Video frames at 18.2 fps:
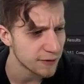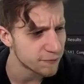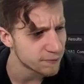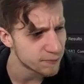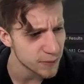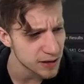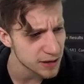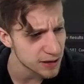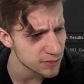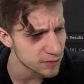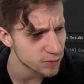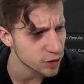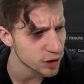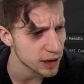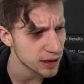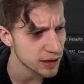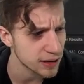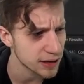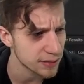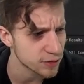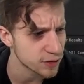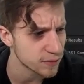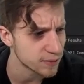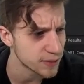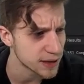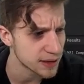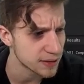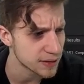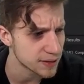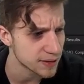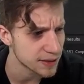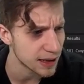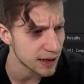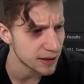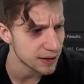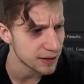it seems more like it comes from
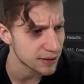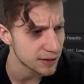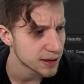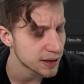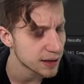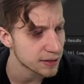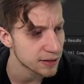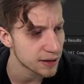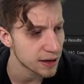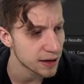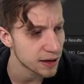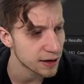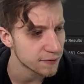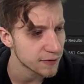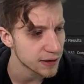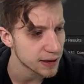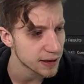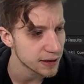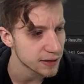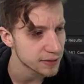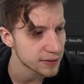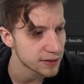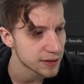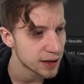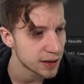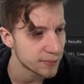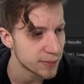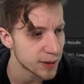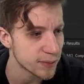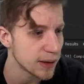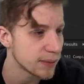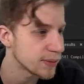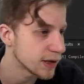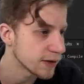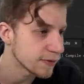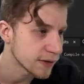misunderstanding rather than anything else. Uh, but
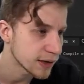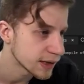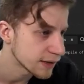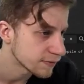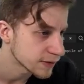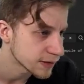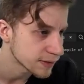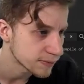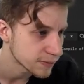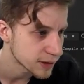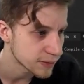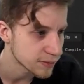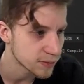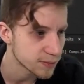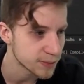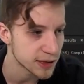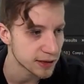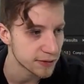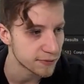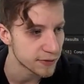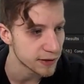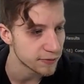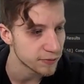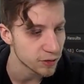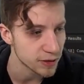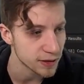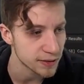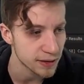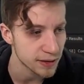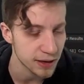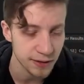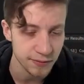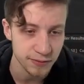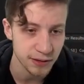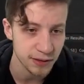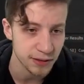maybe if I have some, some specific worries they
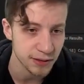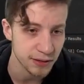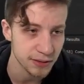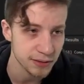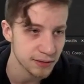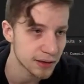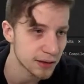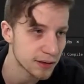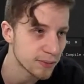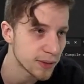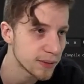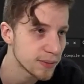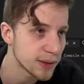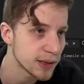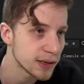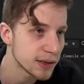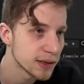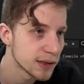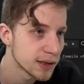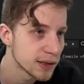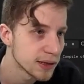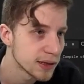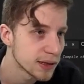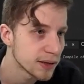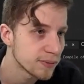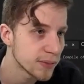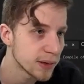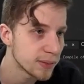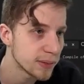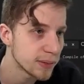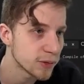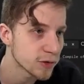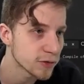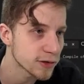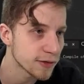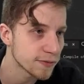have, then that may be, maybe
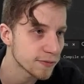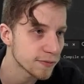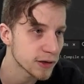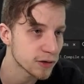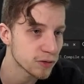more something